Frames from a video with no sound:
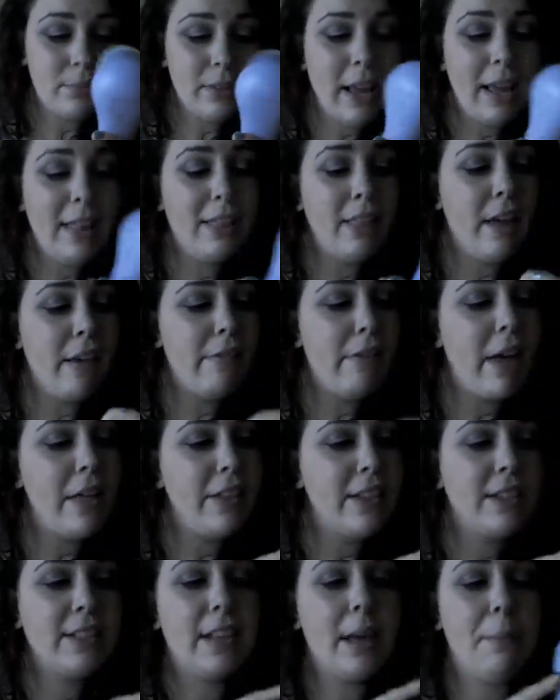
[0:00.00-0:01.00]
I love how
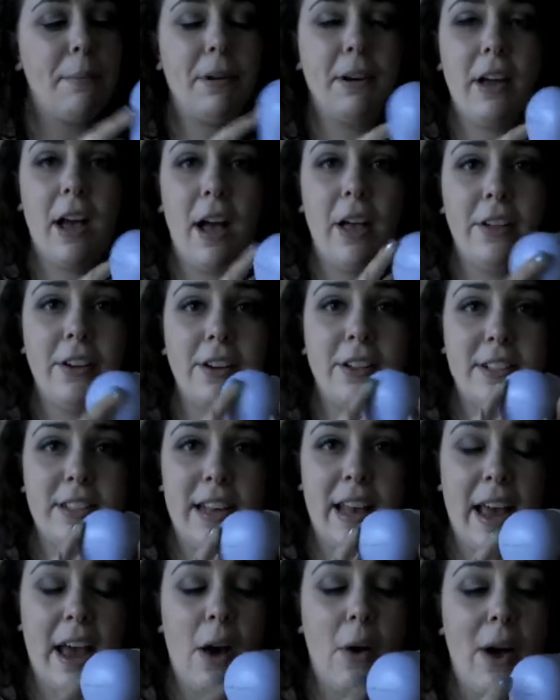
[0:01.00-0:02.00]
these come in colors
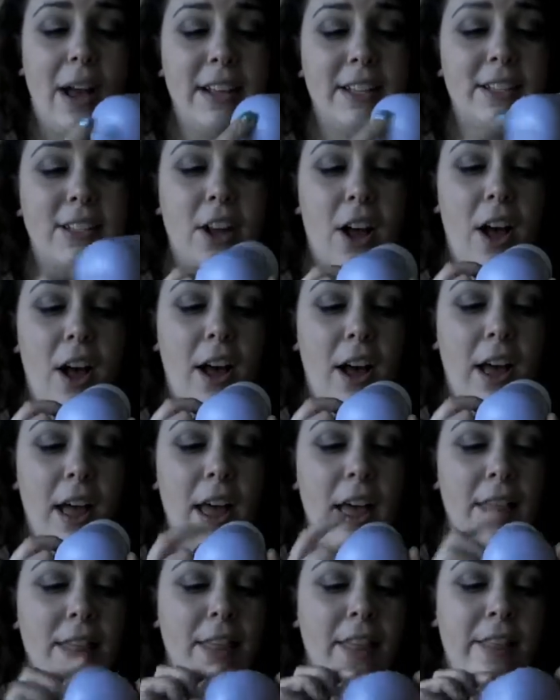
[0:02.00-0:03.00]
now. I saw
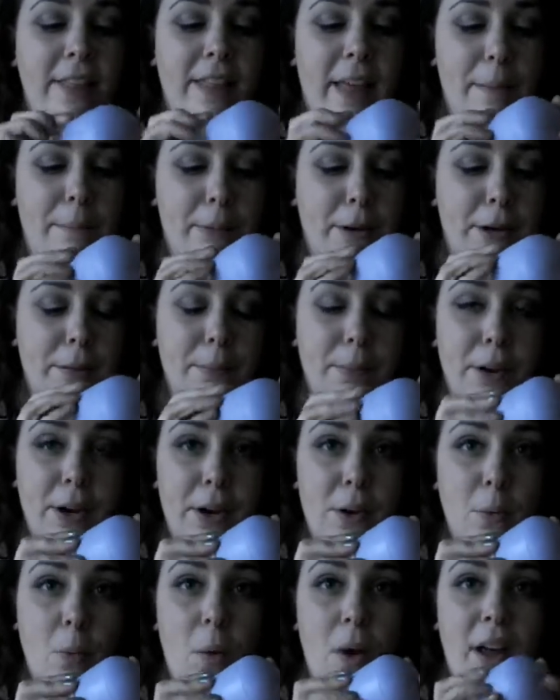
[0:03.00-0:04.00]
the leopard
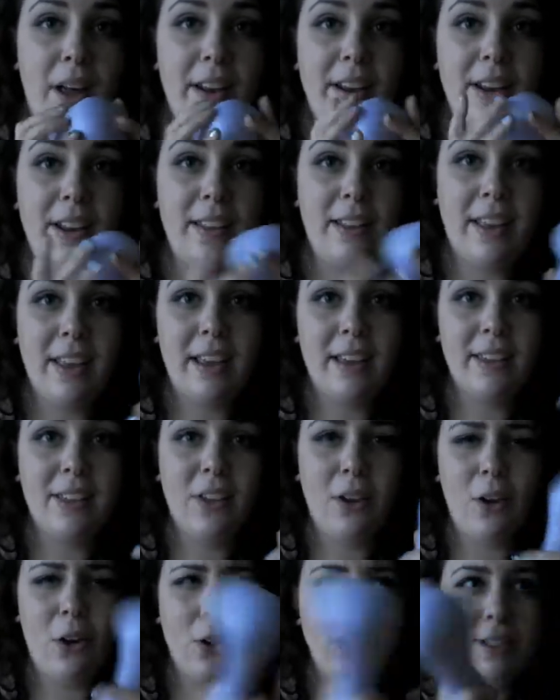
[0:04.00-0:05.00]
print one in like the
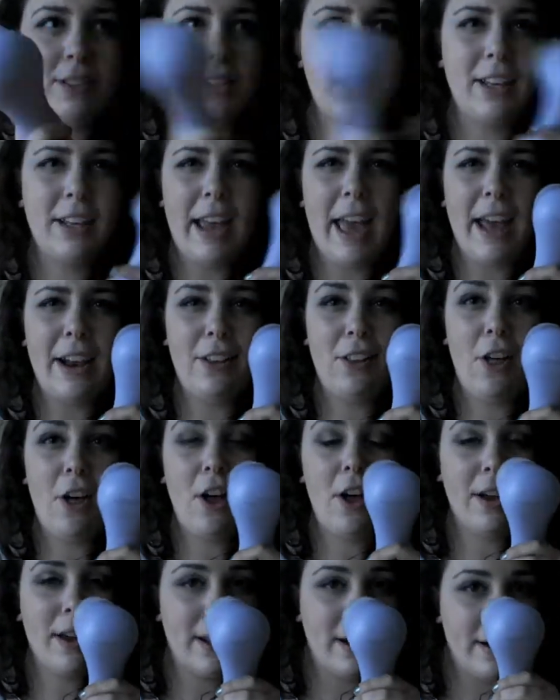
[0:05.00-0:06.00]
Ulta
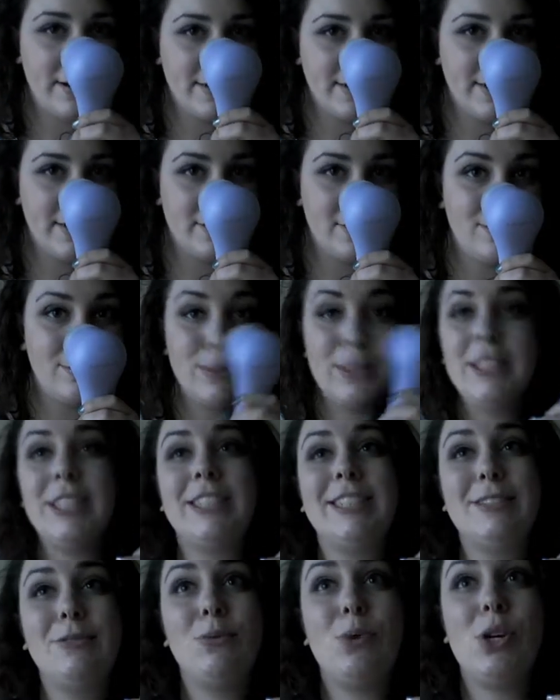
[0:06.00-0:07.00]
catalog and I was like, oh my
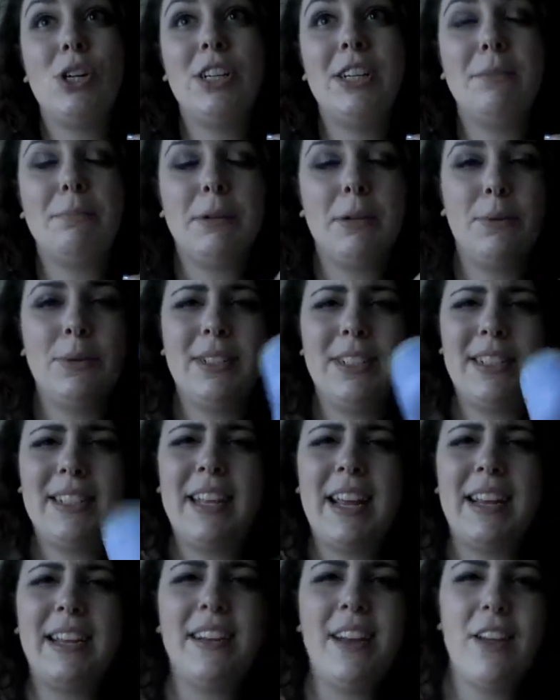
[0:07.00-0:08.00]
god, I want it, but it was like
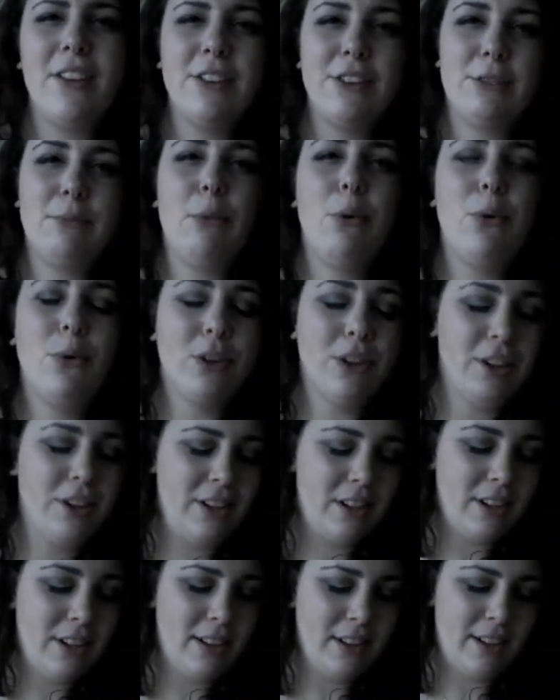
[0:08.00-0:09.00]
$10 more.
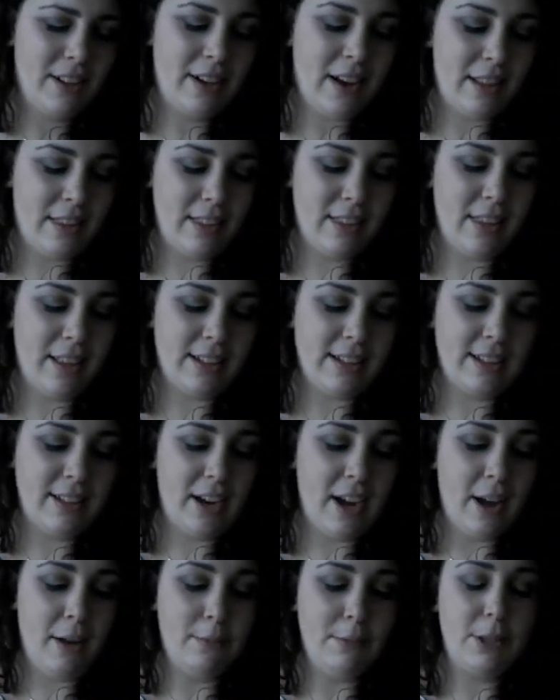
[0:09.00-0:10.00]
And I think that's dumb.